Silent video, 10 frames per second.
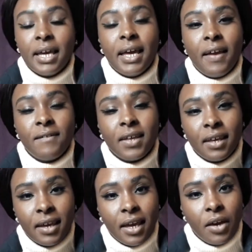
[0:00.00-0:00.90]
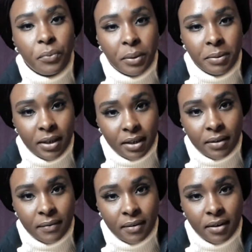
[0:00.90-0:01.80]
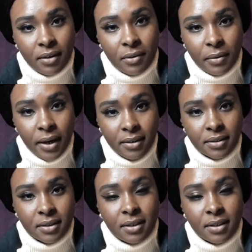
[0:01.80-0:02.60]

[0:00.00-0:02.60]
having a webinar. All right,